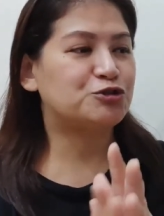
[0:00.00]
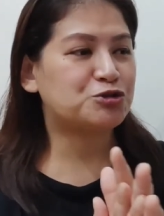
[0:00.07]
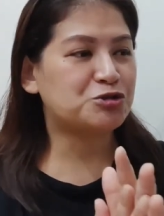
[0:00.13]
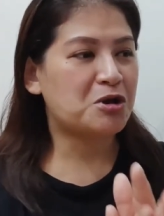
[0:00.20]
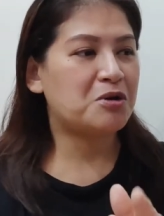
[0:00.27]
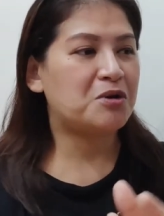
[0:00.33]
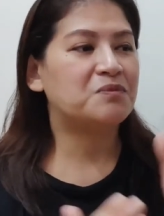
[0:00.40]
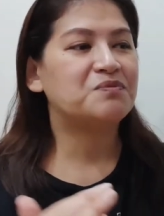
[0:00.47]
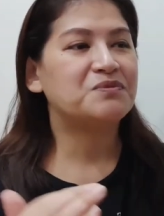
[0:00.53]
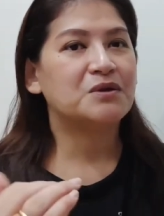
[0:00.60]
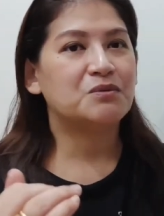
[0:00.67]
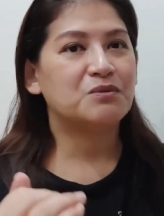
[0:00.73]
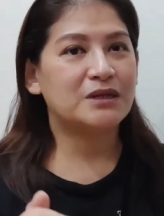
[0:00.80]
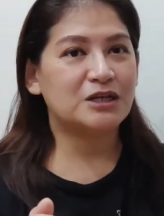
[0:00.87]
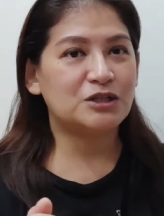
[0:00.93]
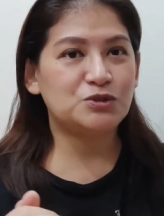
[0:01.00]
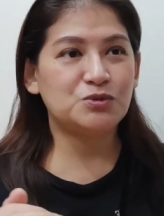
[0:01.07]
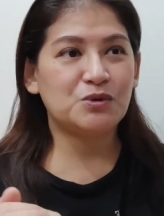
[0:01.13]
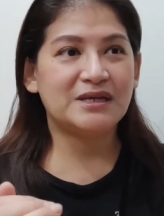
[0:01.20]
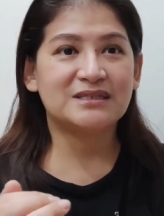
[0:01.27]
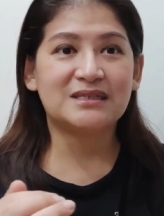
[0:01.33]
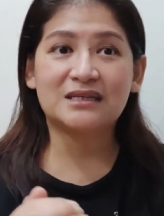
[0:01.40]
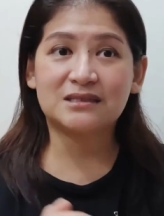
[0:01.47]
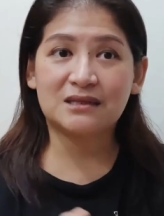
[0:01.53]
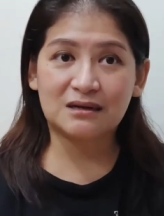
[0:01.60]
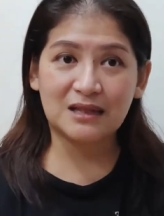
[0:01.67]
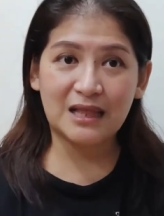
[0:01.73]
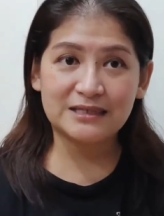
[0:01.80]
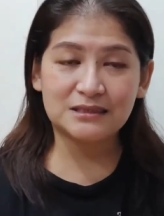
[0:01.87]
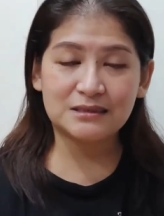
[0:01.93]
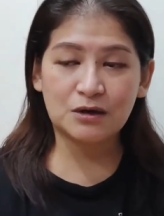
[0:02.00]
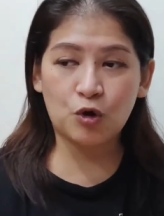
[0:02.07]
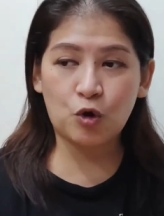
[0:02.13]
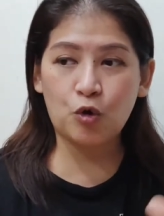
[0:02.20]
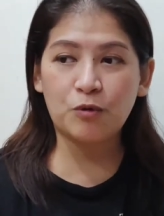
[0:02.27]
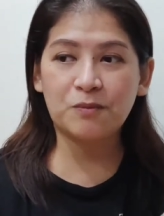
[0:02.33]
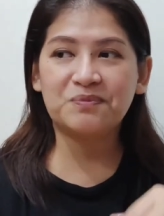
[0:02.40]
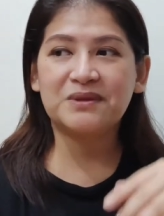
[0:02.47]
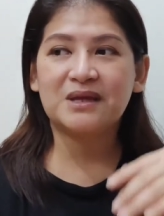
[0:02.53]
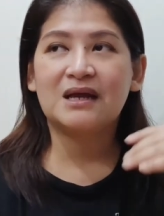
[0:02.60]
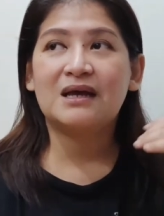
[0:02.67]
So what I do is I sterilize the home